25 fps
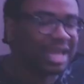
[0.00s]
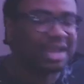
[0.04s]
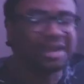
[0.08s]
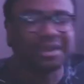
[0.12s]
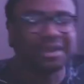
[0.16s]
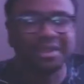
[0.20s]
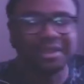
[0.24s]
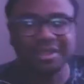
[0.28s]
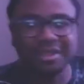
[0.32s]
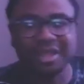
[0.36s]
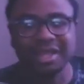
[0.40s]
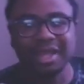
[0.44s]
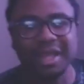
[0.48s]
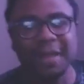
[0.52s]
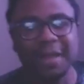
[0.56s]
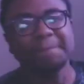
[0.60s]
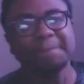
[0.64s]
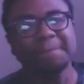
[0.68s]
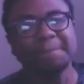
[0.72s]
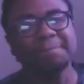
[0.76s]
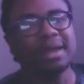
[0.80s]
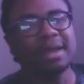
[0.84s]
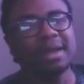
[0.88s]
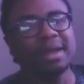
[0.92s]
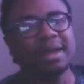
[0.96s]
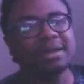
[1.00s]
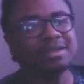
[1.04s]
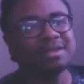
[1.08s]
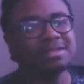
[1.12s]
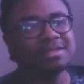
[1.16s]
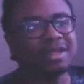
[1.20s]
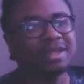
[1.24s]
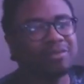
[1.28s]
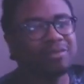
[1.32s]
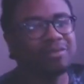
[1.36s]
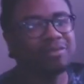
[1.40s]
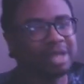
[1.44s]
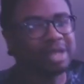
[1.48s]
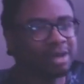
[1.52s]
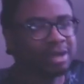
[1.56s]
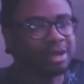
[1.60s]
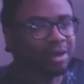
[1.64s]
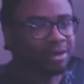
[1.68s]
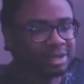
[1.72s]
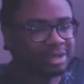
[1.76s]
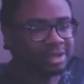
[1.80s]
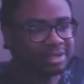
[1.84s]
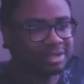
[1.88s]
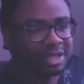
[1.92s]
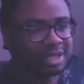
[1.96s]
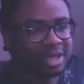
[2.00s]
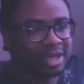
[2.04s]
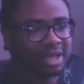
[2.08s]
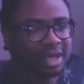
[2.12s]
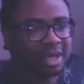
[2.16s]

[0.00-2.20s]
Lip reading: another thing I want to hit on is